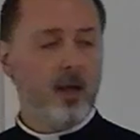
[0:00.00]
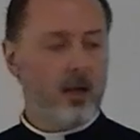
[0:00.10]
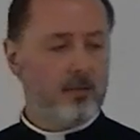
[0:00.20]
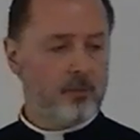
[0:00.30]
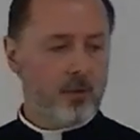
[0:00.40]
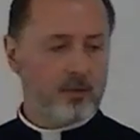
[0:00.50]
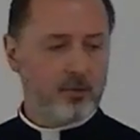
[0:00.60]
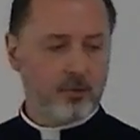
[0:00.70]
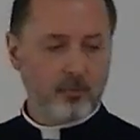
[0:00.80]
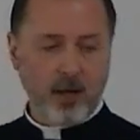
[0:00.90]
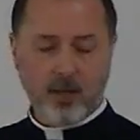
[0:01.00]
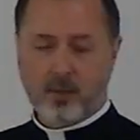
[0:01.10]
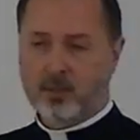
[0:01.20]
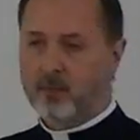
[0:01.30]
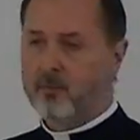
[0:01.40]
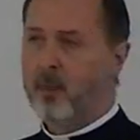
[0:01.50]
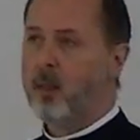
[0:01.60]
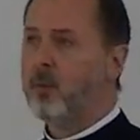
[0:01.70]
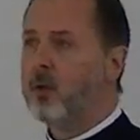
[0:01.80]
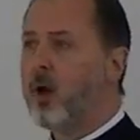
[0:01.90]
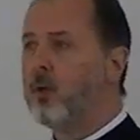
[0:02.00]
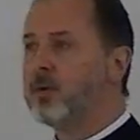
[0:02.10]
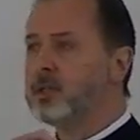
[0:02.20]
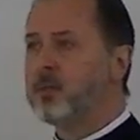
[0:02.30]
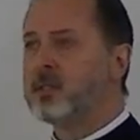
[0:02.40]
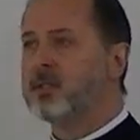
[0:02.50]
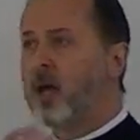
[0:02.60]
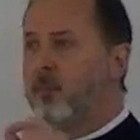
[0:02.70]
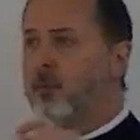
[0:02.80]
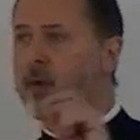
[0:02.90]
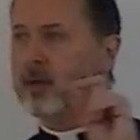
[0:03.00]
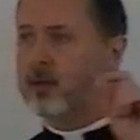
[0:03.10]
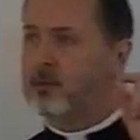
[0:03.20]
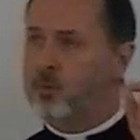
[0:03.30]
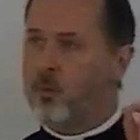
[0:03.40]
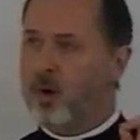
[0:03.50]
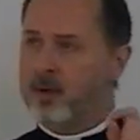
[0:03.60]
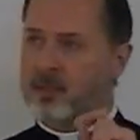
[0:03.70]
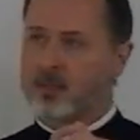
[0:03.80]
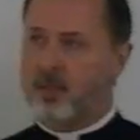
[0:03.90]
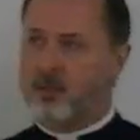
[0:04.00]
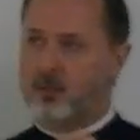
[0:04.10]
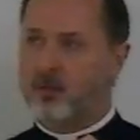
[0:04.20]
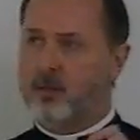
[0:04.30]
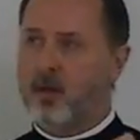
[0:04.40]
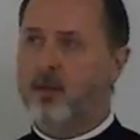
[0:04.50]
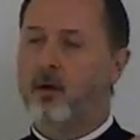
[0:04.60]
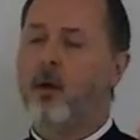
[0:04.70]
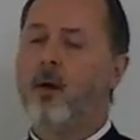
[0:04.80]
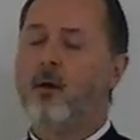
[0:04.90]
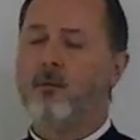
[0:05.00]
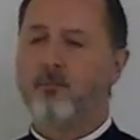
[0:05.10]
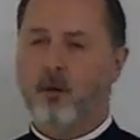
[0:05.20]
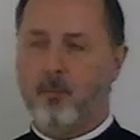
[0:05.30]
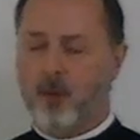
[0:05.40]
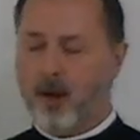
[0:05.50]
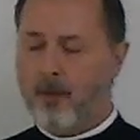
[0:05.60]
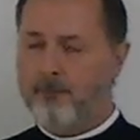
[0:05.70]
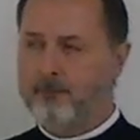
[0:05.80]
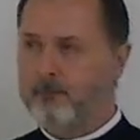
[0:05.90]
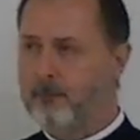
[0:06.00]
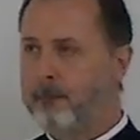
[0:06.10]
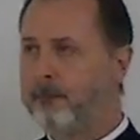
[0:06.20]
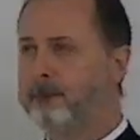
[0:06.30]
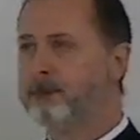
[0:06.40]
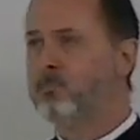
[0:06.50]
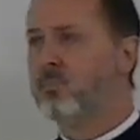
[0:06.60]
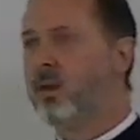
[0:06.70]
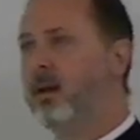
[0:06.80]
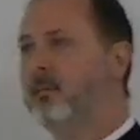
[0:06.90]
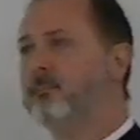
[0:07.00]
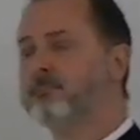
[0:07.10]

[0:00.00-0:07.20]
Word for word: and the restoration will always be separated to one extent or another from God. Okay?